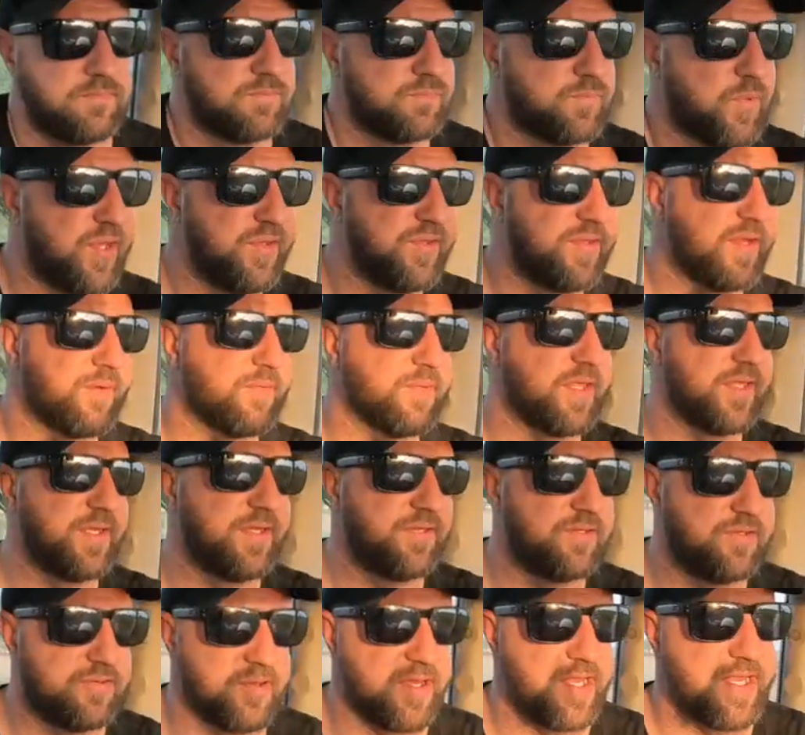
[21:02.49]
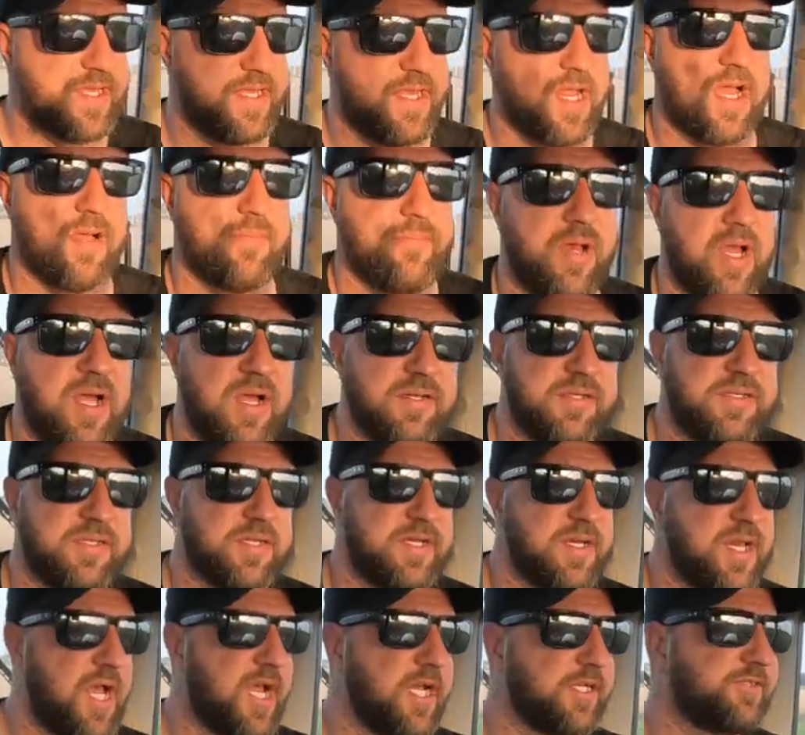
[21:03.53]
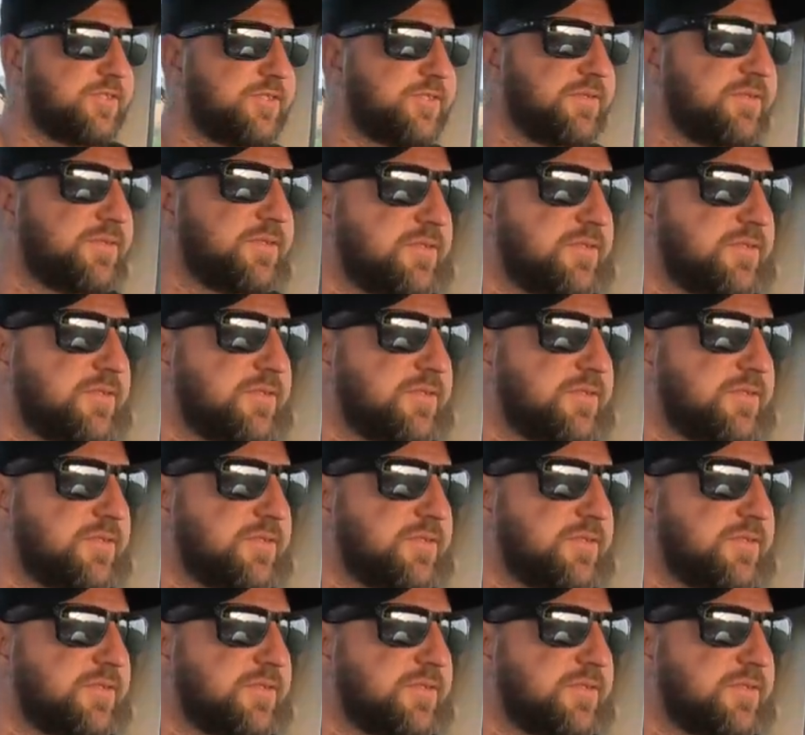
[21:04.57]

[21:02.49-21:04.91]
Once everything's greened up nice and lush,